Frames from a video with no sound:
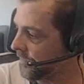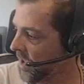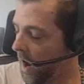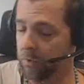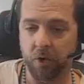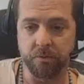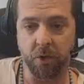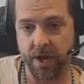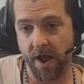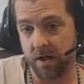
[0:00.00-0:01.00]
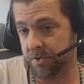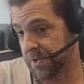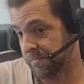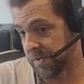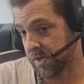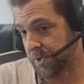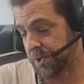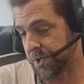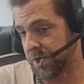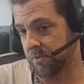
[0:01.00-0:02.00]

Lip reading: aurora borealis events,